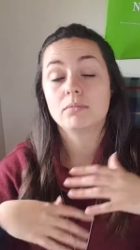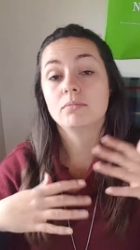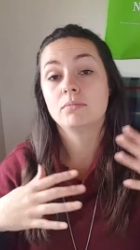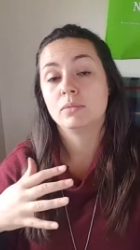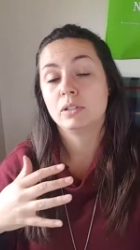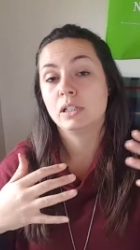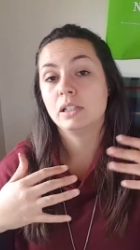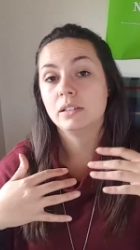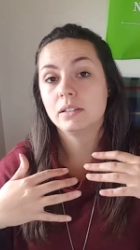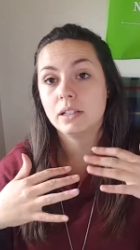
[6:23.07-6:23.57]

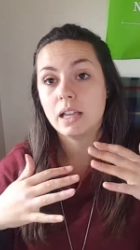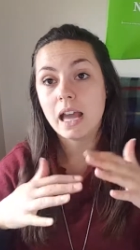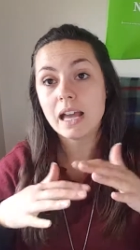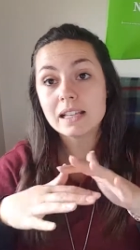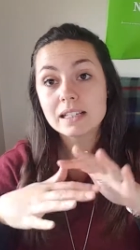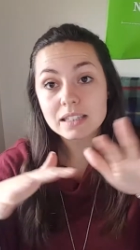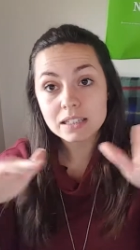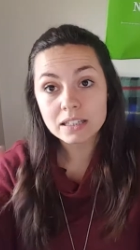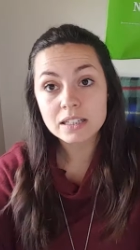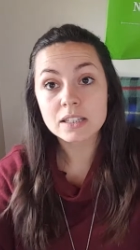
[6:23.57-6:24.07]
well,
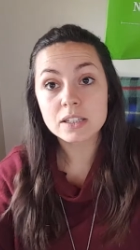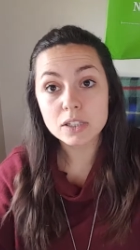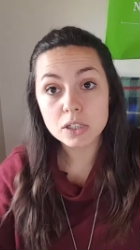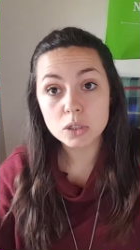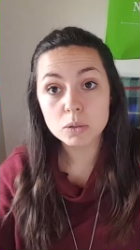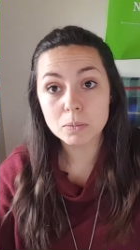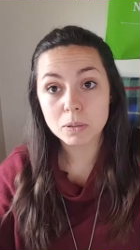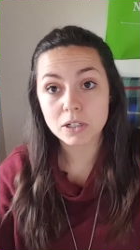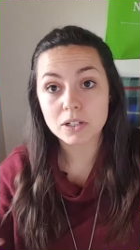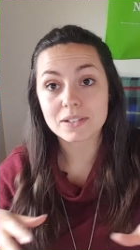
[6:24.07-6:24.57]
as
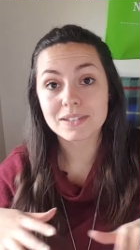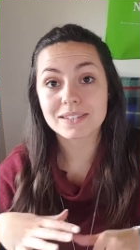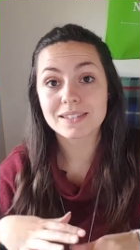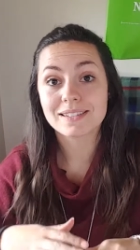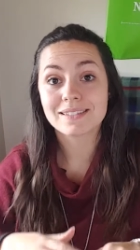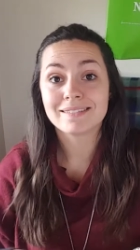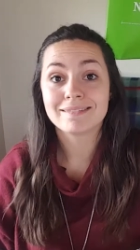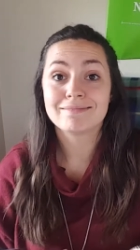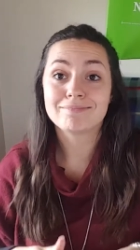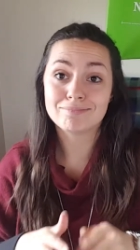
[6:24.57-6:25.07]

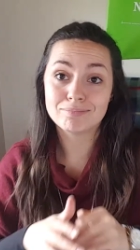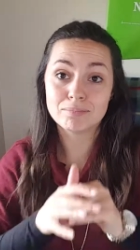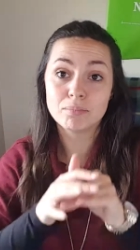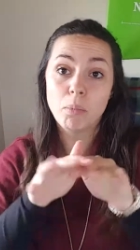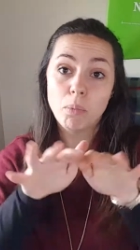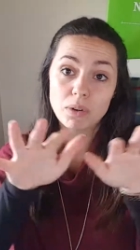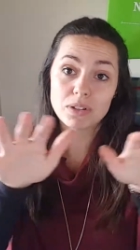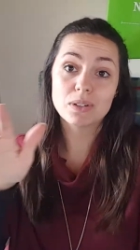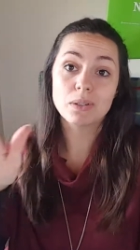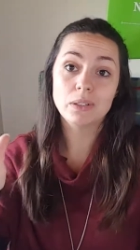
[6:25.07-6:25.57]
consumers,
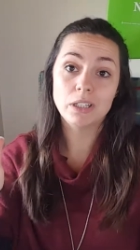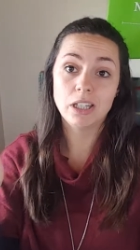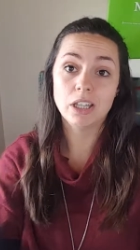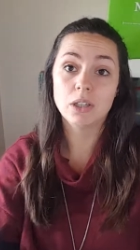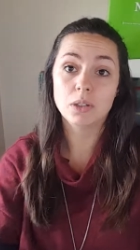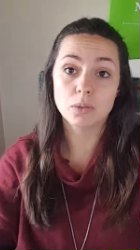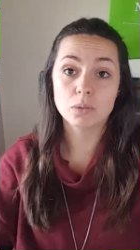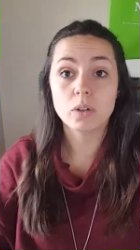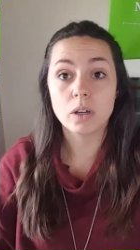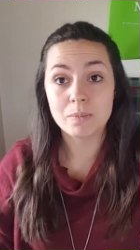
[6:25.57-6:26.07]
more so
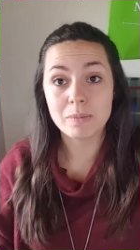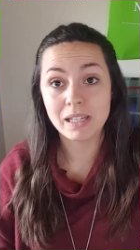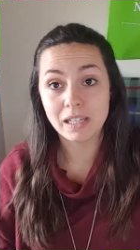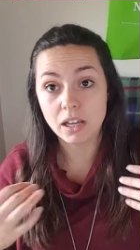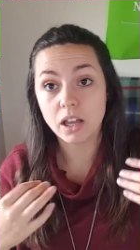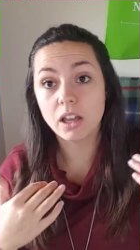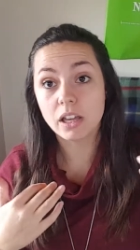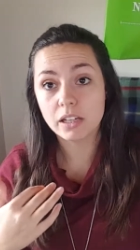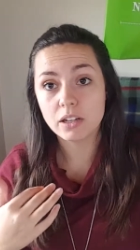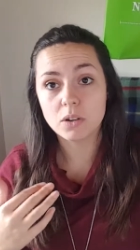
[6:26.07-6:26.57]
you, I mean,
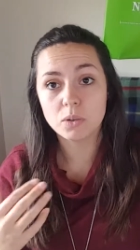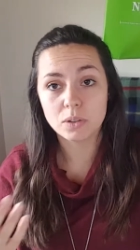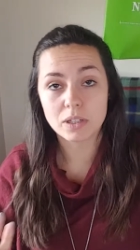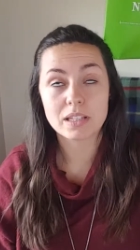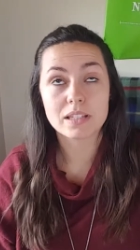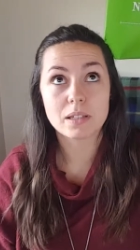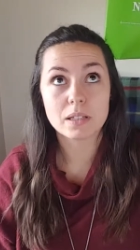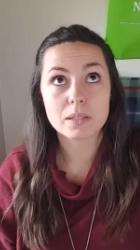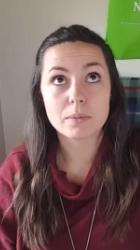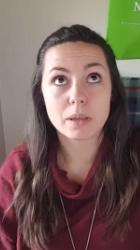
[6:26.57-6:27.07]
I know
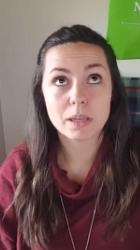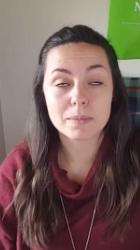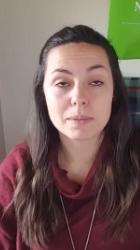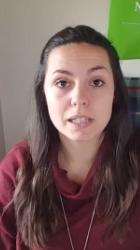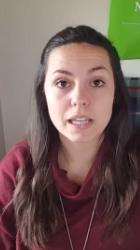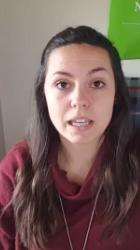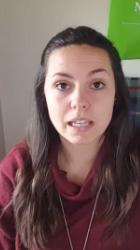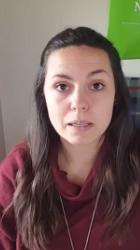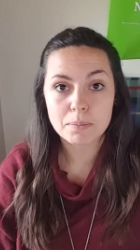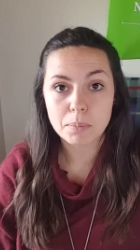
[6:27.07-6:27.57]
this, that's why I'm
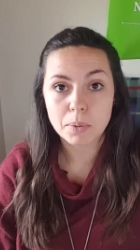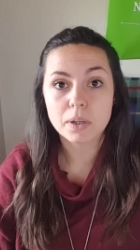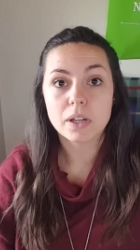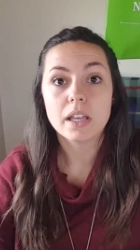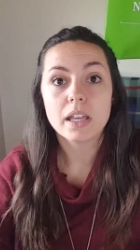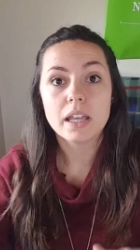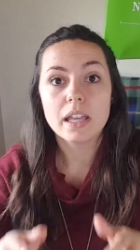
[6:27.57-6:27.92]
saying it, but